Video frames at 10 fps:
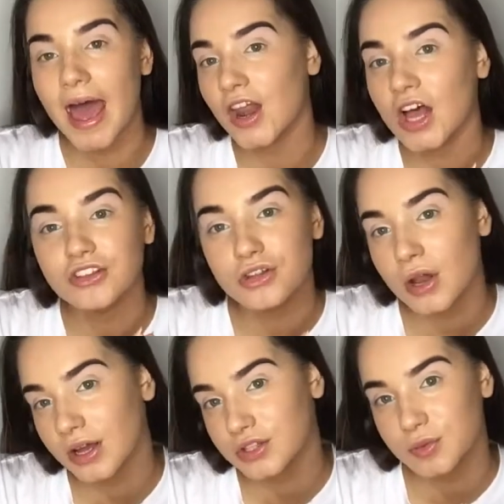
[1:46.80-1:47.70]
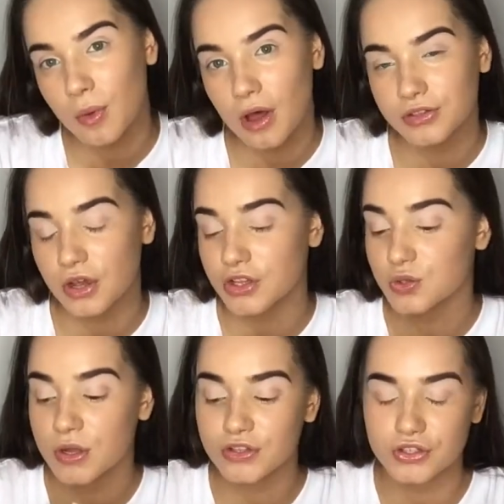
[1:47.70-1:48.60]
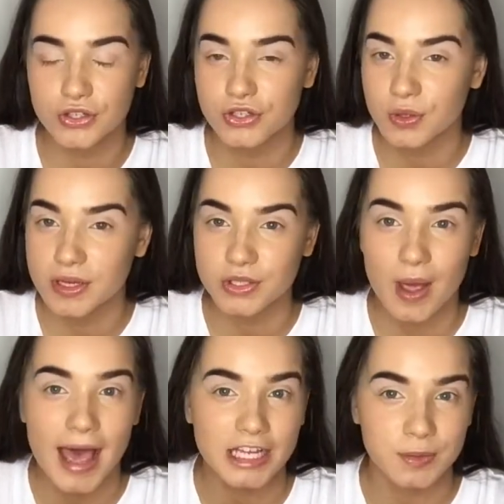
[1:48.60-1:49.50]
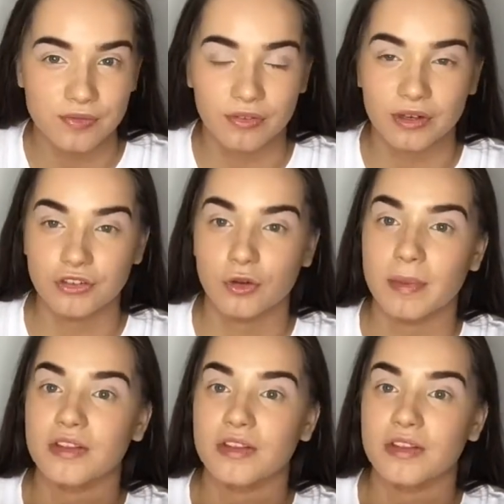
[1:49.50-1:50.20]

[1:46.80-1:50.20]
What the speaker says: And I just looked like a tomato, so I just couldn't do it, so I had to put foundation on.